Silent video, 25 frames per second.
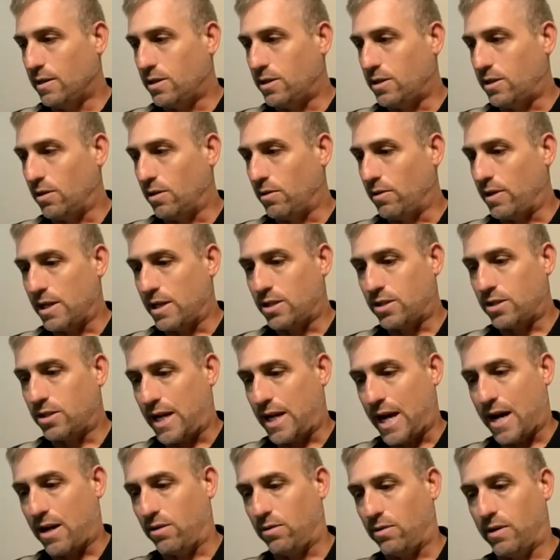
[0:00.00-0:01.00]
until they
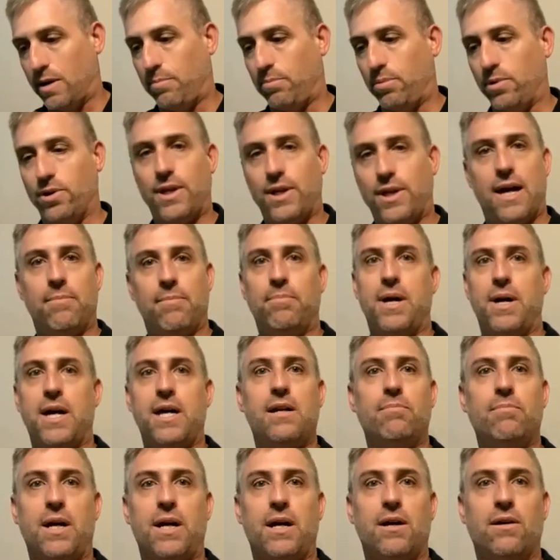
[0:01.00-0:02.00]
saddle up with that
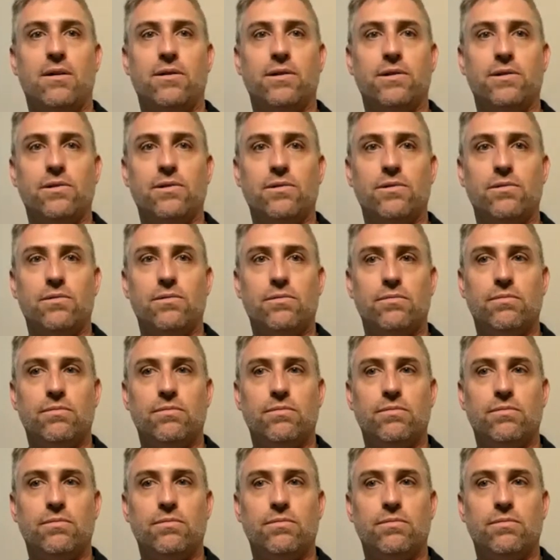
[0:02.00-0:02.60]
beta male who